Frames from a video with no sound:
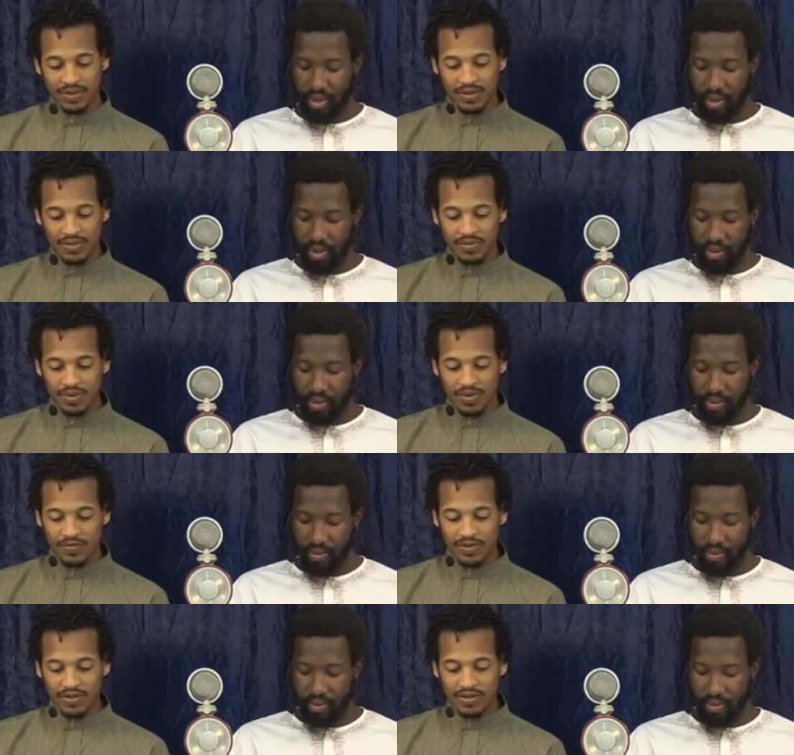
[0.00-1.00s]
Speaker 1: what
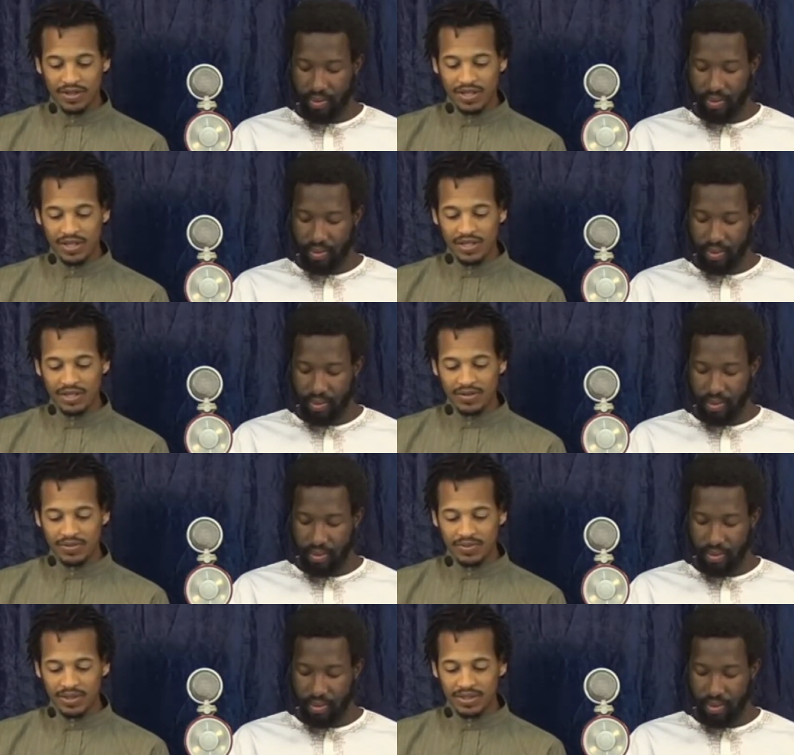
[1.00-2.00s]
further need
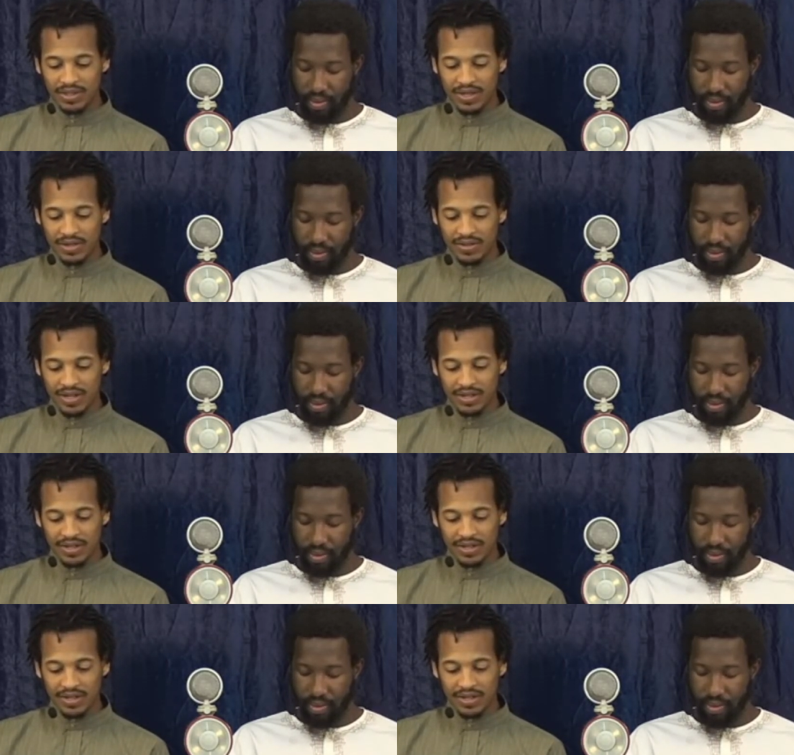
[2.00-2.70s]
was there that another